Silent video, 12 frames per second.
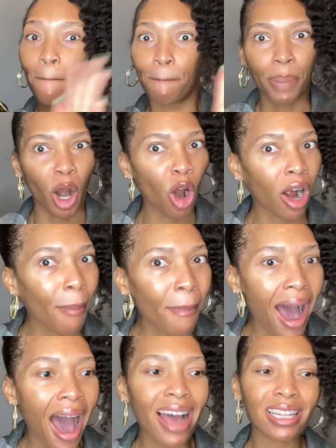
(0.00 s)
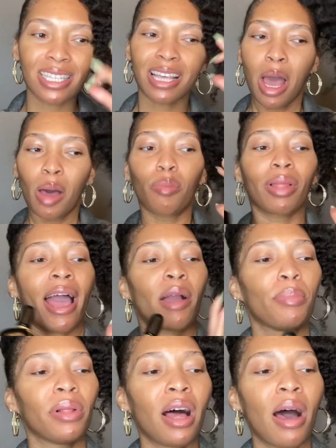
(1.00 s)
bergamot, black
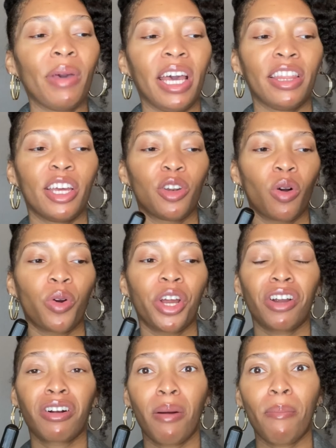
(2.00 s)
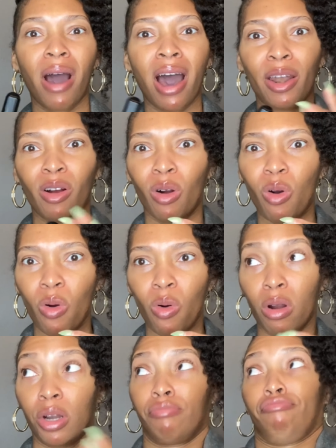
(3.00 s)
plum, and then noir gourmand or
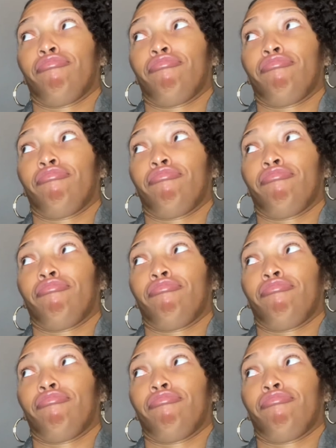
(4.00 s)
cord.